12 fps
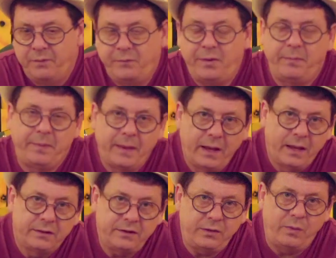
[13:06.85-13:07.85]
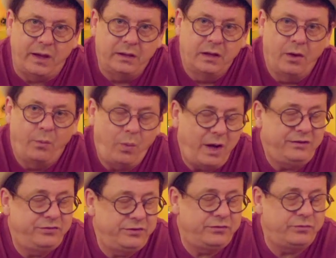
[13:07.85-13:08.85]
Well, tell you what,
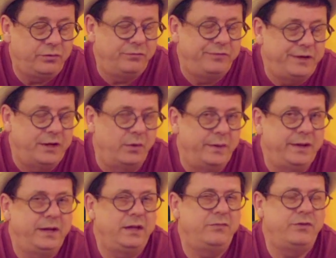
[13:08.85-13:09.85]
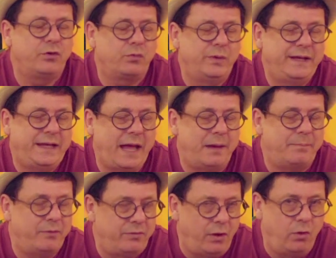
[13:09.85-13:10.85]
watch this little video, and it'll give you a recap
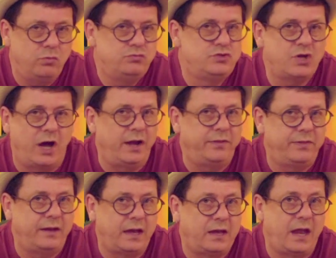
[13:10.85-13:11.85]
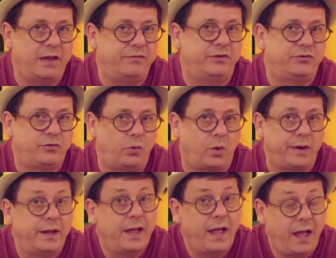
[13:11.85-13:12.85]
of the whole Jonathan and David story.